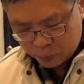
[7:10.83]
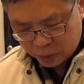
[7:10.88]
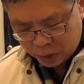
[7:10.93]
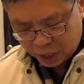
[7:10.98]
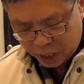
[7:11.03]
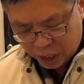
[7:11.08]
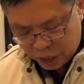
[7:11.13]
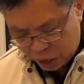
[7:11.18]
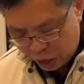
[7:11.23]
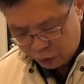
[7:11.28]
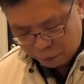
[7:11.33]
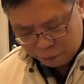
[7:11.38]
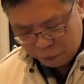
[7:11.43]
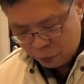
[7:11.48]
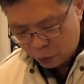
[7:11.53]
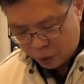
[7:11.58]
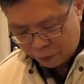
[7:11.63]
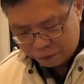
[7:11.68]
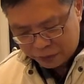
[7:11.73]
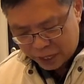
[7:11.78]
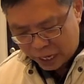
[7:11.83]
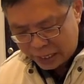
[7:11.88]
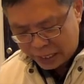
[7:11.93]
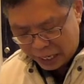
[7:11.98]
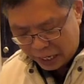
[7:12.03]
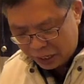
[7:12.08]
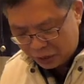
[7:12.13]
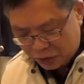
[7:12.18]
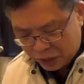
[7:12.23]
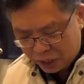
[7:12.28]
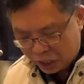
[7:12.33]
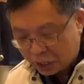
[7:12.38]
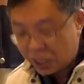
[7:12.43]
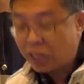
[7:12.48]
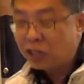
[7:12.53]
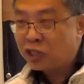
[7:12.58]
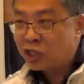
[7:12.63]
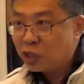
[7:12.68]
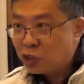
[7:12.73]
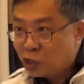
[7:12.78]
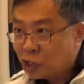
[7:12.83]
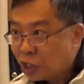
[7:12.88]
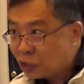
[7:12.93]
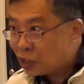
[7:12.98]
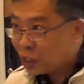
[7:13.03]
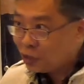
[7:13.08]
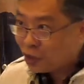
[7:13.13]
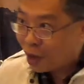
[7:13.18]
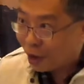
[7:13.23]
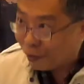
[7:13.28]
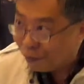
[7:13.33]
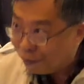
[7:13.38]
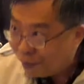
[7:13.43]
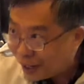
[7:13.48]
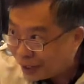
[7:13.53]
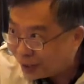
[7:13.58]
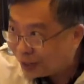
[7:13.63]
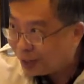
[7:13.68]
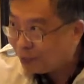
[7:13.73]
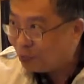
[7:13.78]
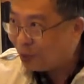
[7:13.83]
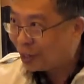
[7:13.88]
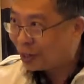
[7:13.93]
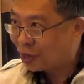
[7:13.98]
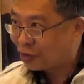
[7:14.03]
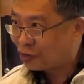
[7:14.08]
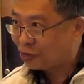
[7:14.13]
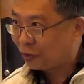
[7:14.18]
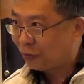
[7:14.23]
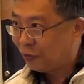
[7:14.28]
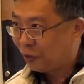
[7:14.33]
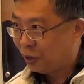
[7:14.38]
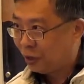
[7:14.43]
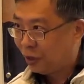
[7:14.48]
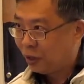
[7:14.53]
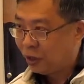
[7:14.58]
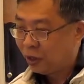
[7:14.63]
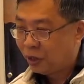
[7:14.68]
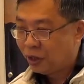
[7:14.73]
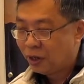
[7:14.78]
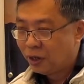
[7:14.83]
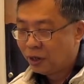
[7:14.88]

And if you have done anything against the church and you are afflicted because of it,